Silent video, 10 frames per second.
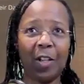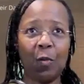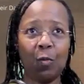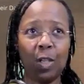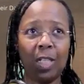
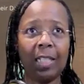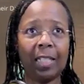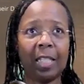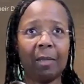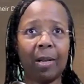really
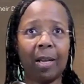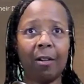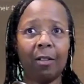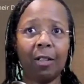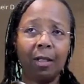it's
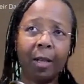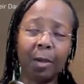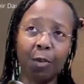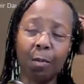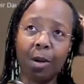about i
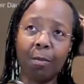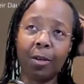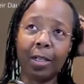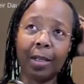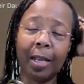mean
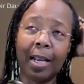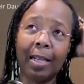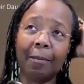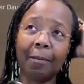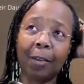remembering
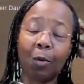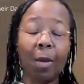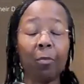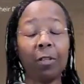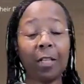
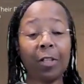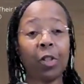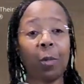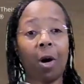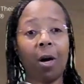remembering that
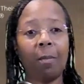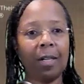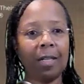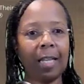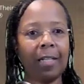your mom
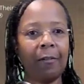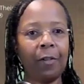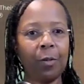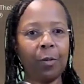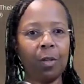again if
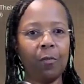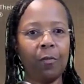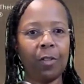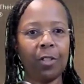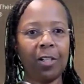you're if
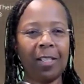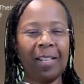you're talking